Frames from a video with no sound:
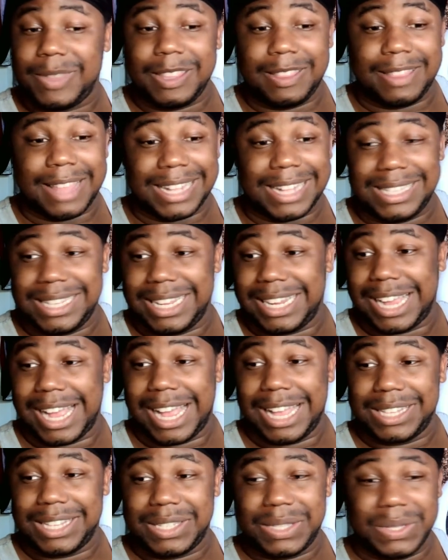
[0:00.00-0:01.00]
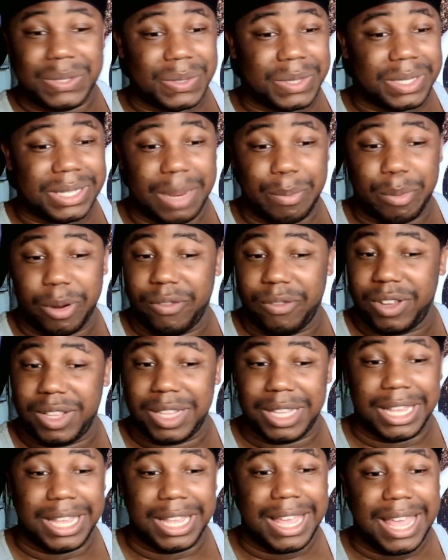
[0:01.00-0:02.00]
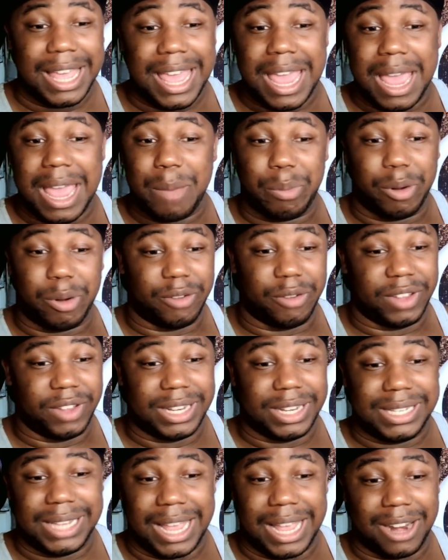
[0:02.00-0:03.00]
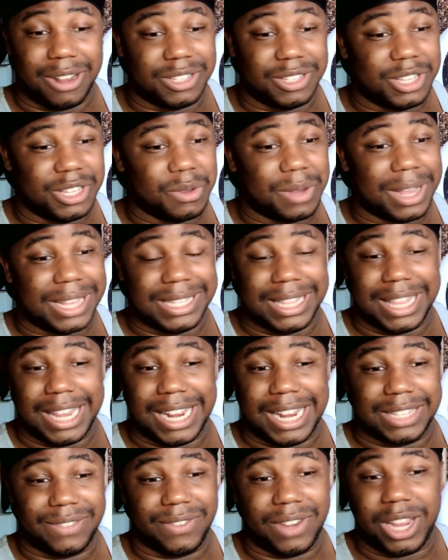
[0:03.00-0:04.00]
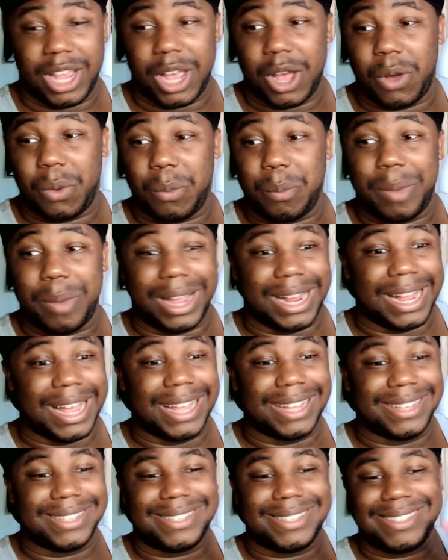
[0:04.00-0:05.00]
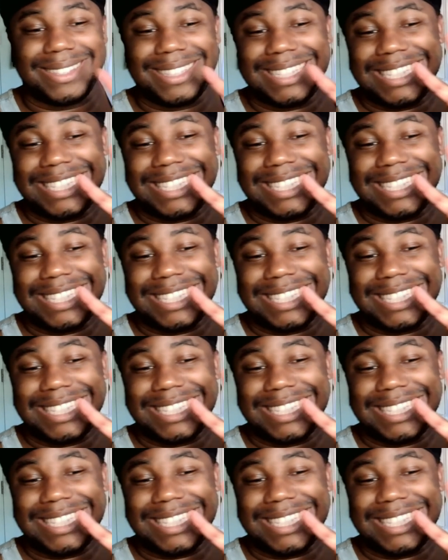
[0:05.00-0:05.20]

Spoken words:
That's it, guys. Stay perfectly imperfect, and I'll see you guys in the next video. Bye, guys.